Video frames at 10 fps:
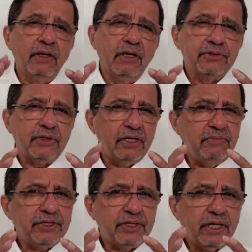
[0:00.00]
So let
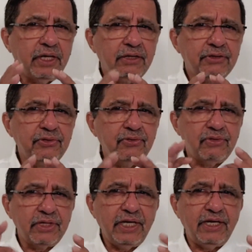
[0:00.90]
me share two
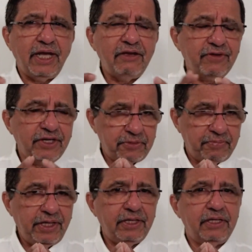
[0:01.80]
real-life
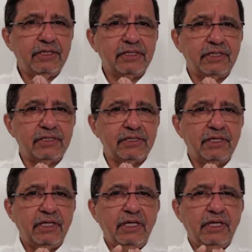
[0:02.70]
experiences